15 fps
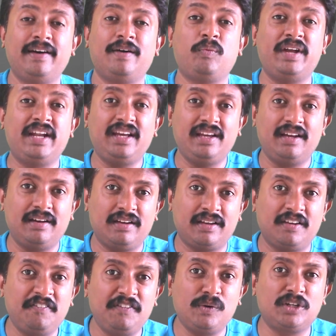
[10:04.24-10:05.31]
when I
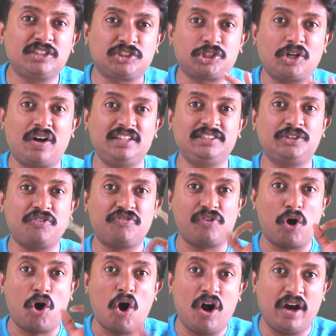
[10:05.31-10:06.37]
give you a choice of
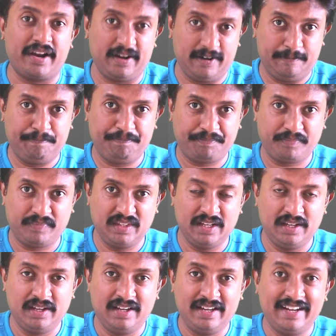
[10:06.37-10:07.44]
or,
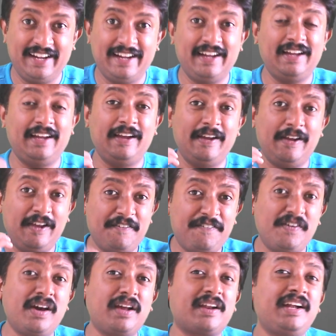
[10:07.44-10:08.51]

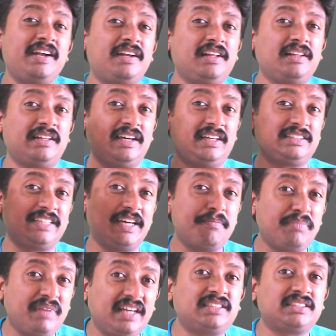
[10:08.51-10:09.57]
if you are writing the
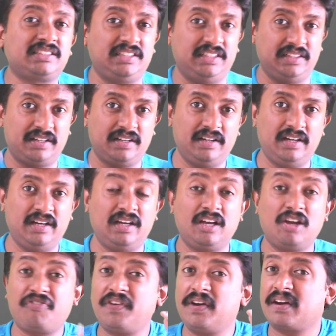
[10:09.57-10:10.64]
exam next year,
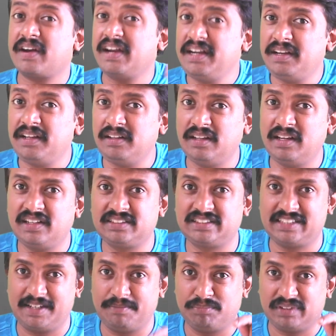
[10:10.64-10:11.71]
if you are writing the
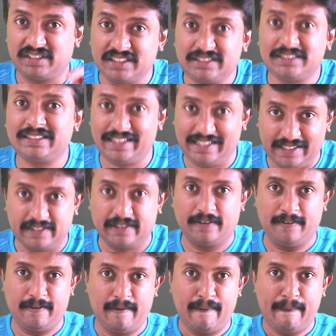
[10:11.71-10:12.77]
exam this year,
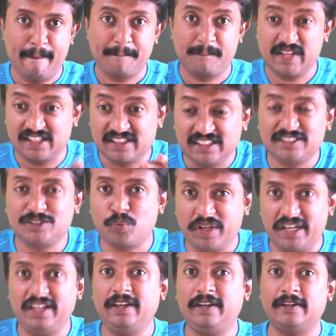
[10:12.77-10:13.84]
this
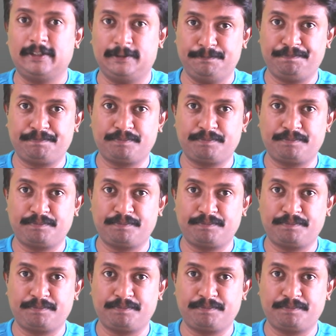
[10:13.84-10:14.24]
very year,